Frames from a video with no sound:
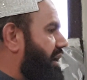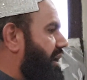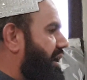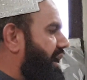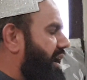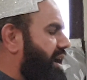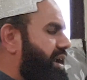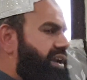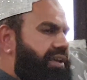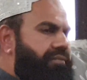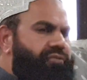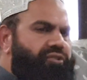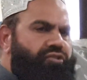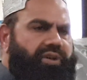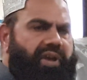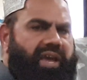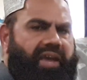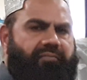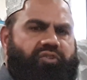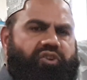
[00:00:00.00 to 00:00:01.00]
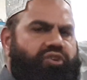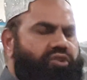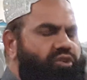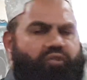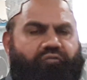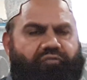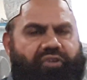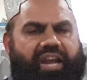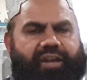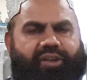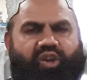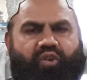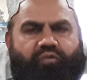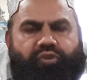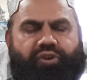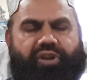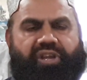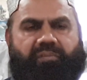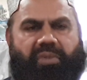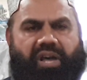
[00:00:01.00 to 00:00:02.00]
And if you have no value for
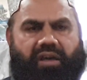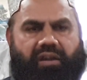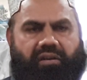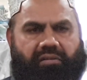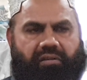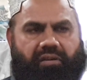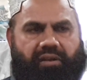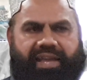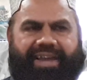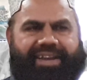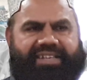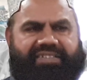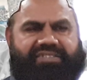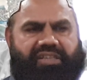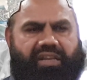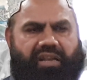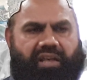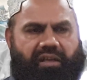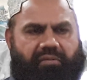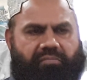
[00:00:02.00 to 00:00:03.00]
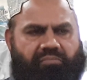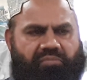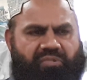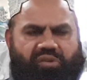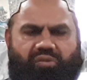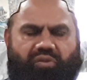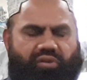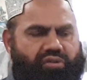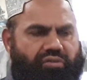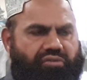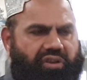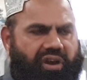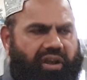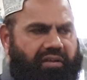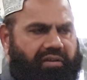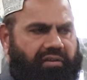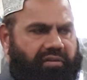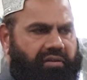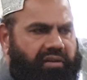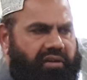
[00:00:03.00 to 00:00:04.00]
Iman and Islam or
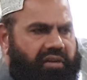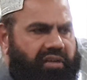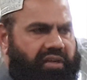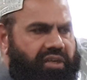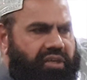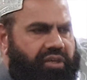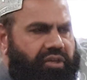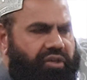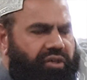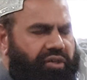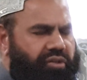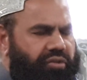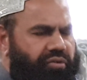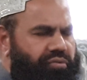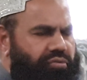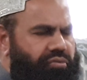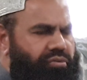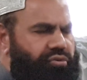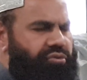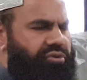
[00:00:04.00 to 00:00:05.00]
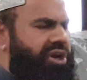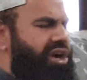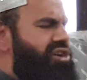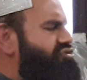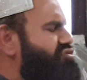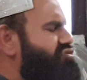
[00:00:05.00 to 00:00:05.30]
Quran, do not